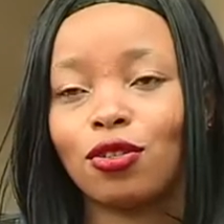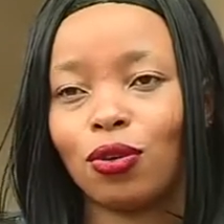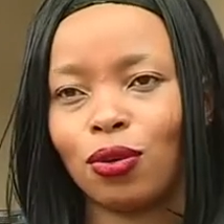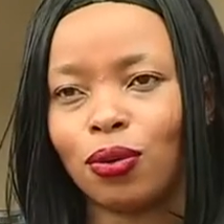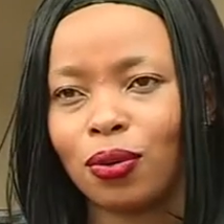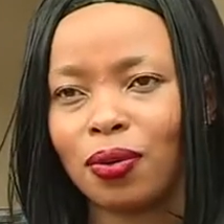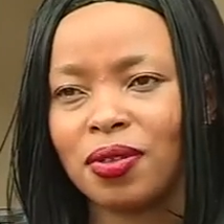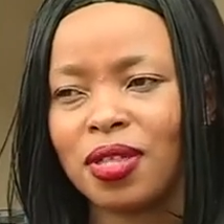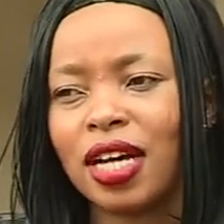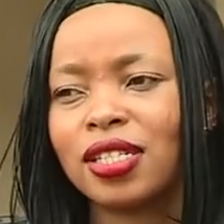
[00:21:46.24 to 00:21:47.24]
know
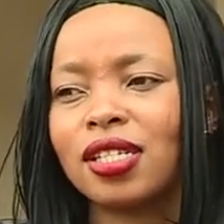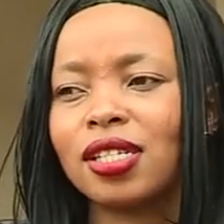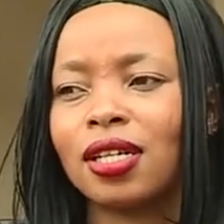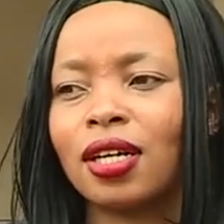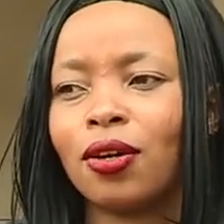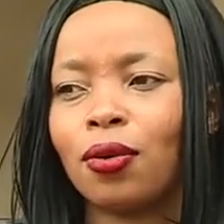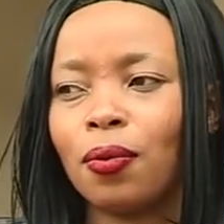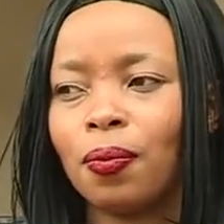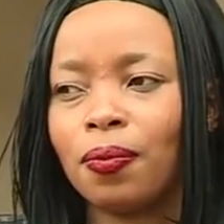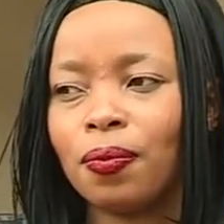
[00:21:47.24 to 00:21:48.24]
that
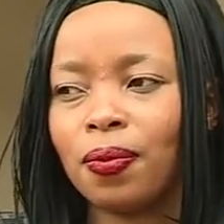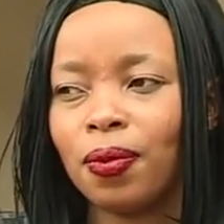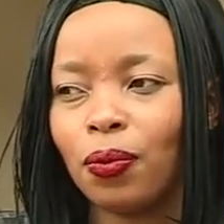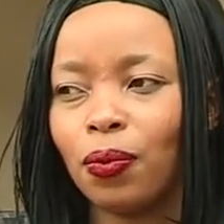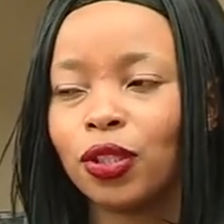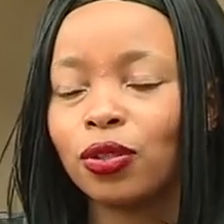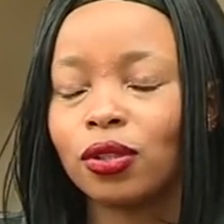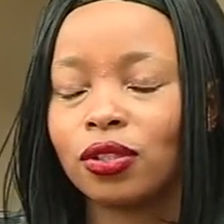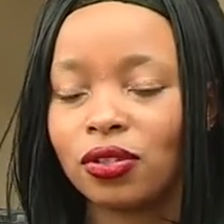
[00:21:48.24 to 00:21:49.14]
we should